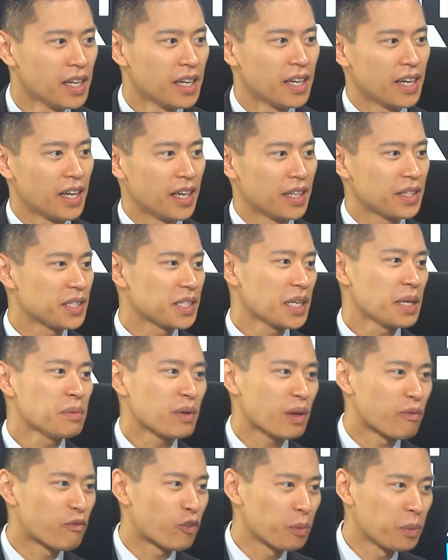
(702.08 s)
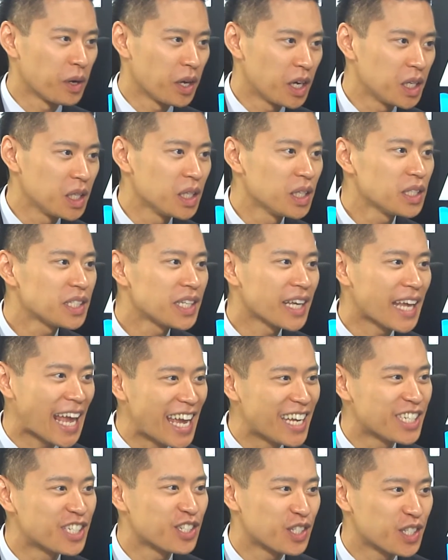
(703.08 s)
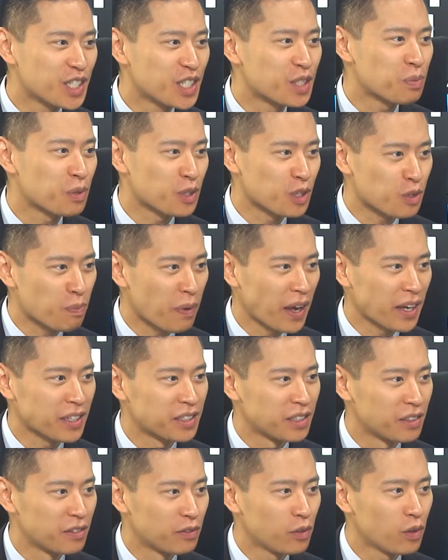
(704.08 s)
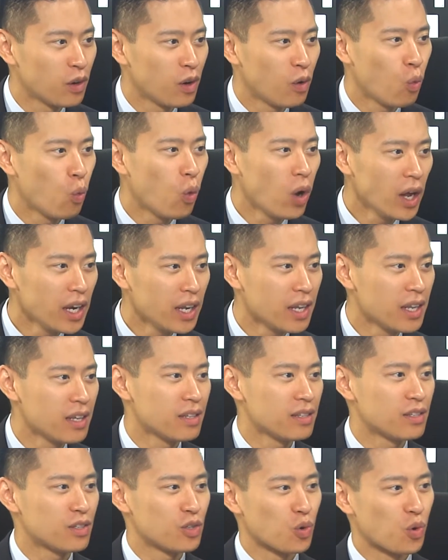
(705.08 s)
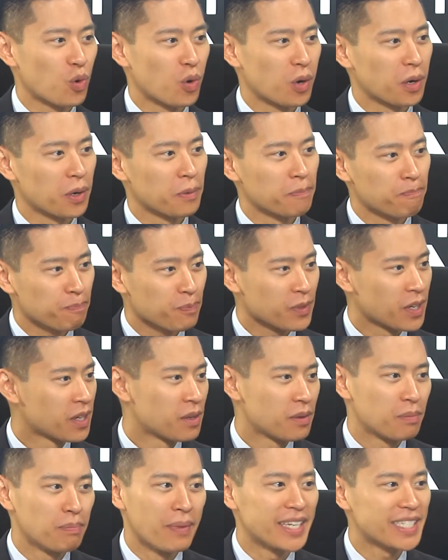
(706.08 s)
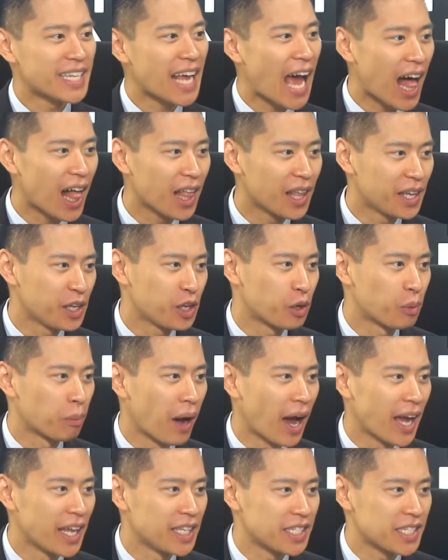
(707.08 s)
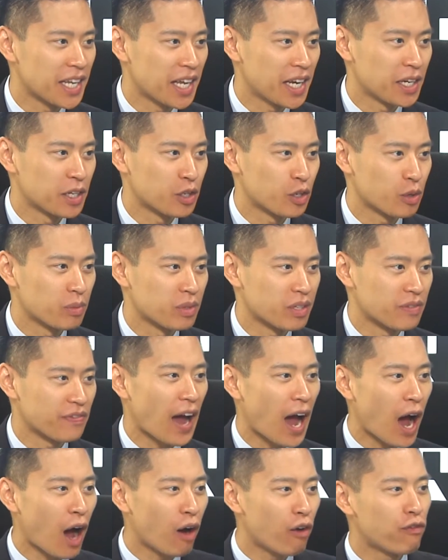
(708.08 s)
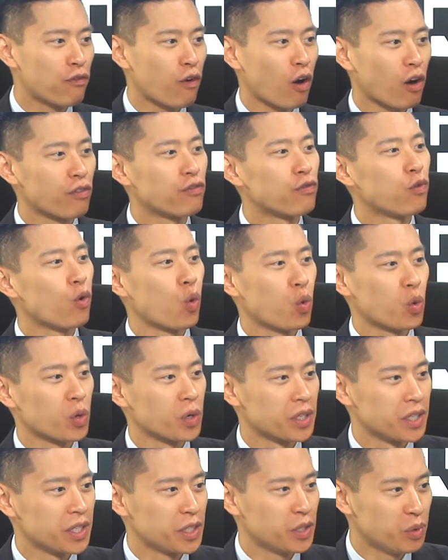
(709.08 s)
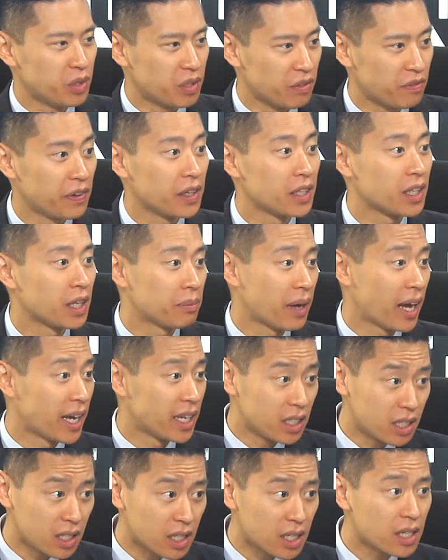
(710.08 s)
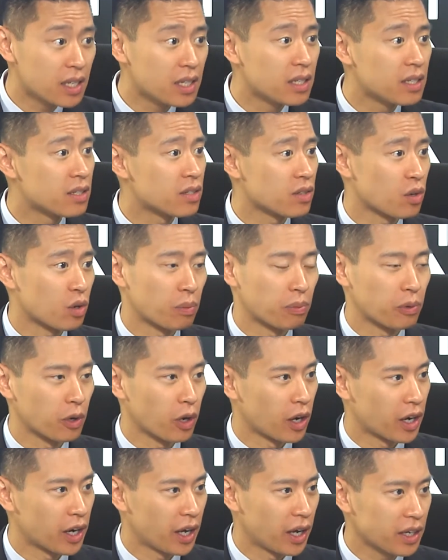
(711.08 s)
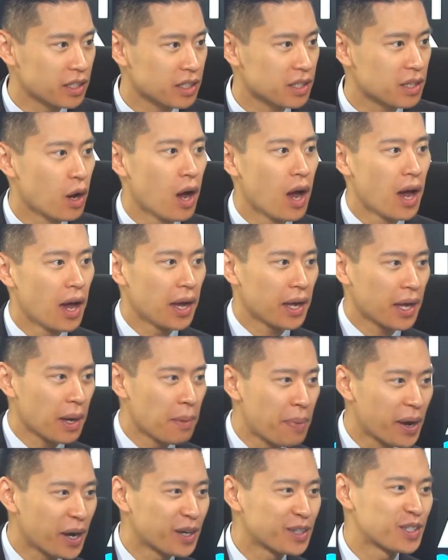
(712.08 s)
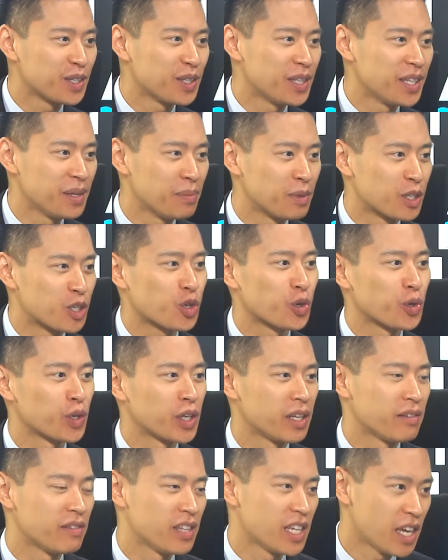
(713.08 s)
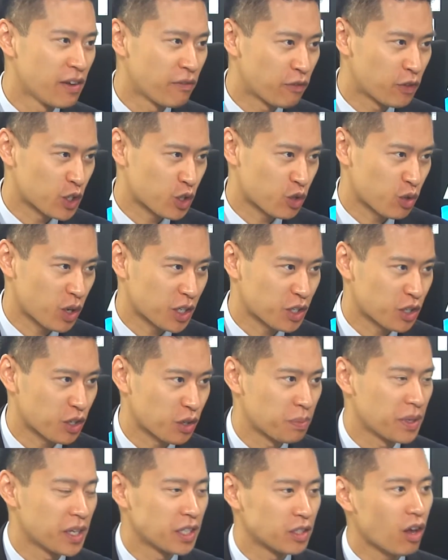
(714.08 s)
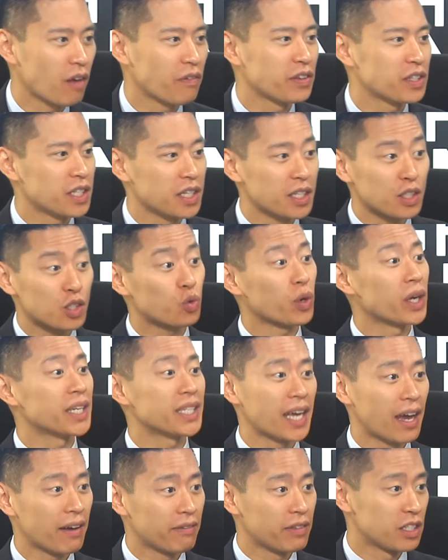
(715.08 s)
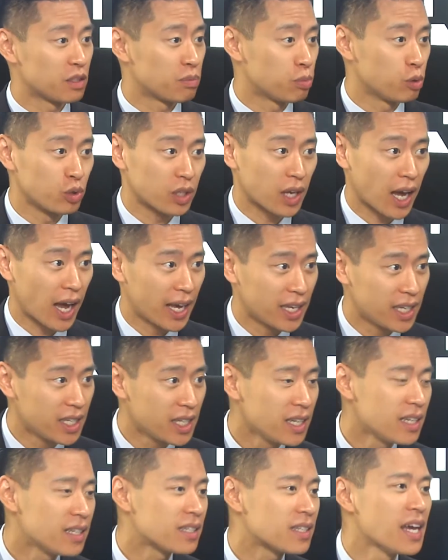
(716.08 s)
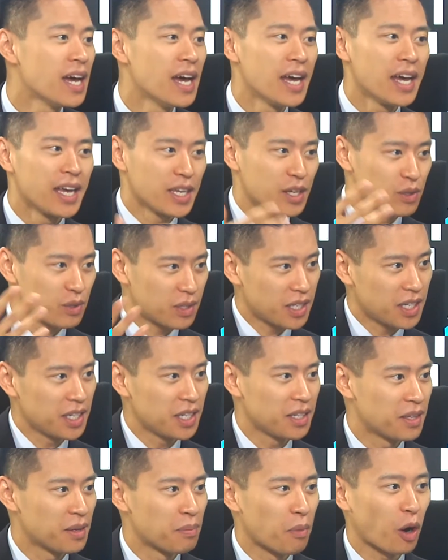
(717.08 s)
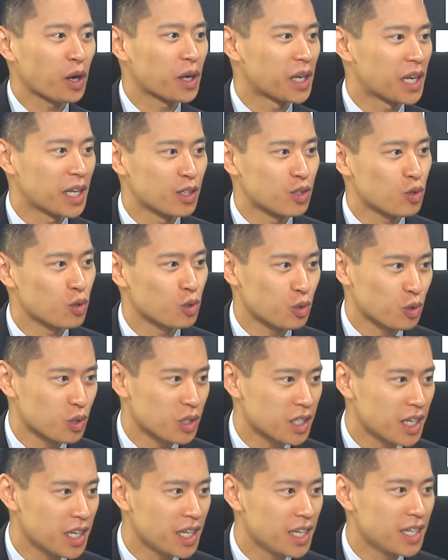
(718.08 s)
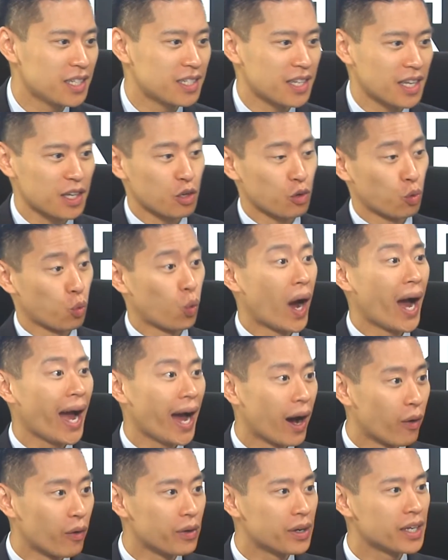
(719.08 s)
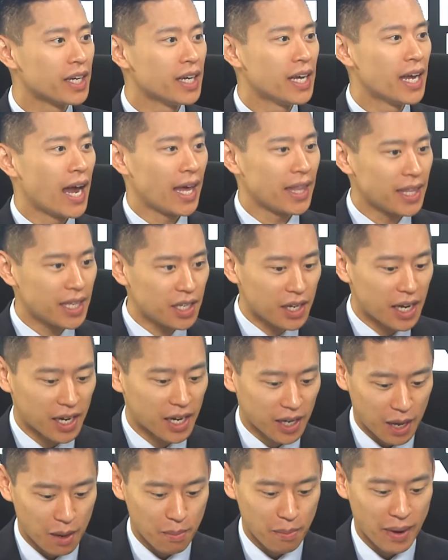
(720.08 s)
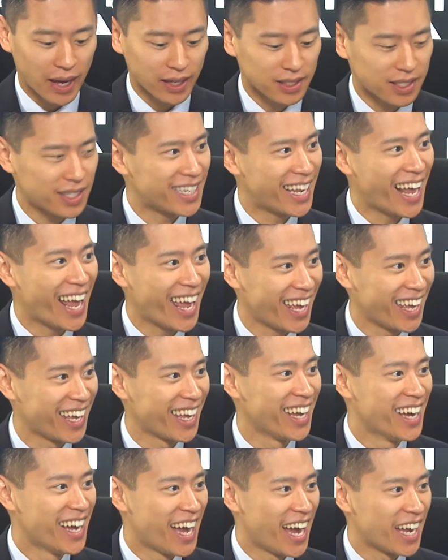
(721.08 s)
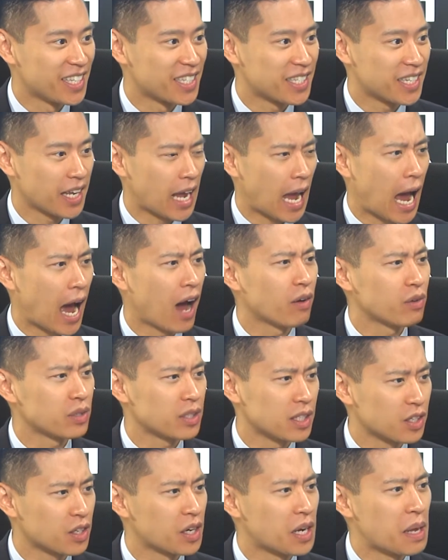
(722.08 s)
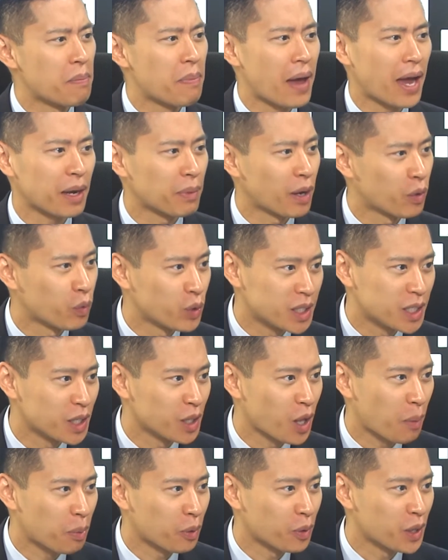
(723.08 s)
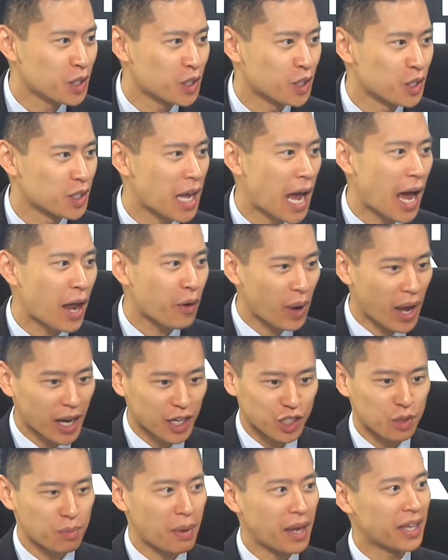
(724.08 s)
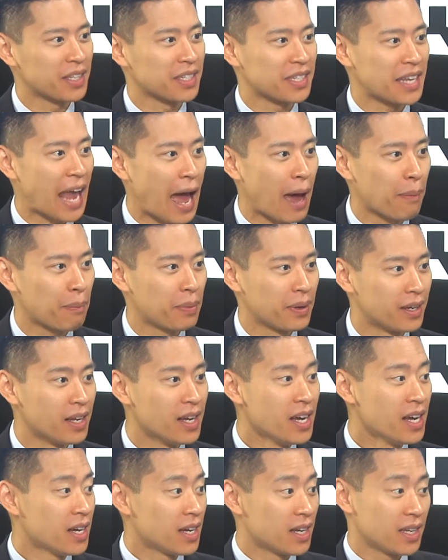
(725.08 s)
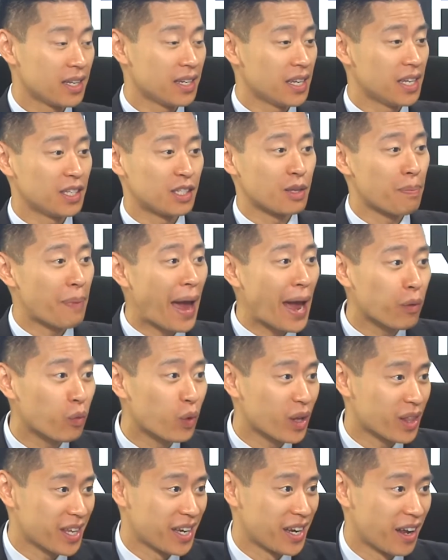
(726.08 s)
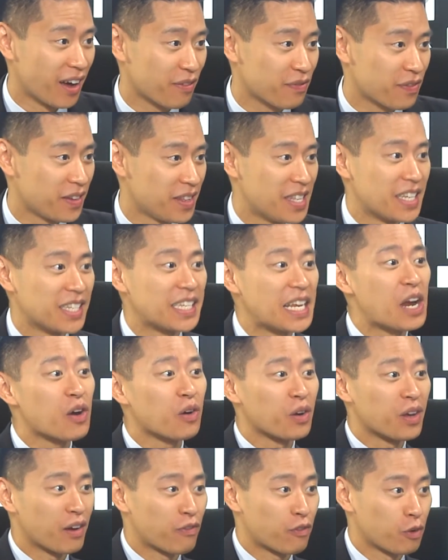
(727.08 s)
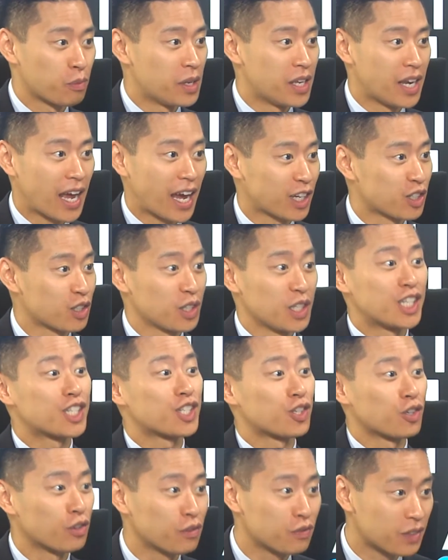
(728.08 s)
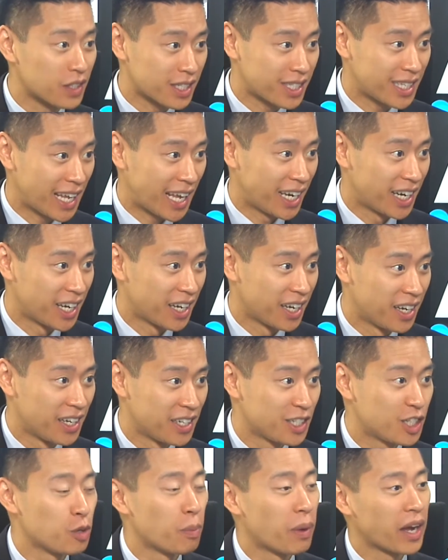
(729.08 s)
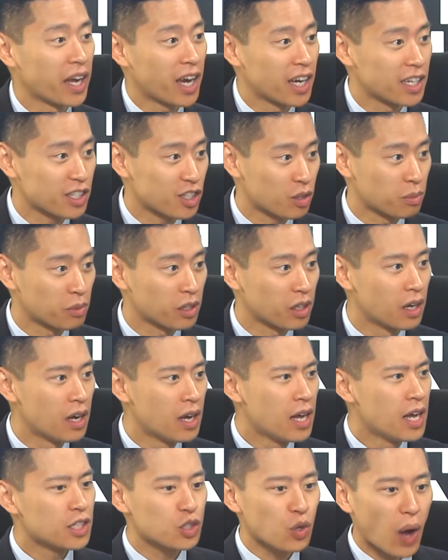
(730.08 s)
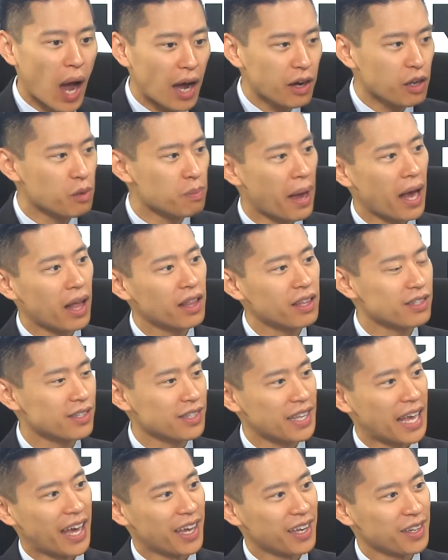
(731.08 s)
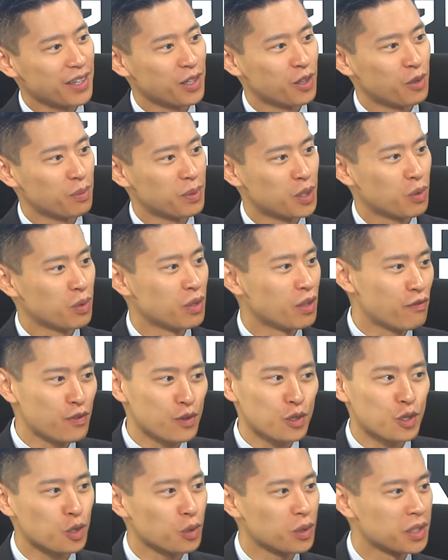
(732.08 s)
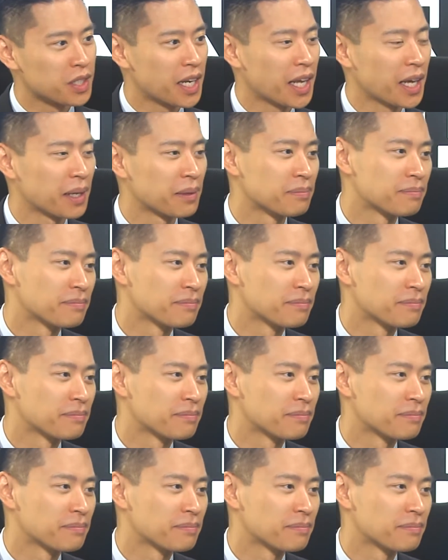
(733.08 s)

Now, at the same time, from a holistic agency's perspective, what is your mentality or mindset in terms of how far forward you develop ideas or products compared to the maturity of the infrastructure? Because obviously it's great to have these blue sky ideas, you see the marketing in social cities and you're wowed, and then you of come back today and say, how is this going to impact my retail operations? How do I actually make this happen? Is the bandwidth enough in this area for me to actually serve this data to my customer? So how do you balance that, between the future and today?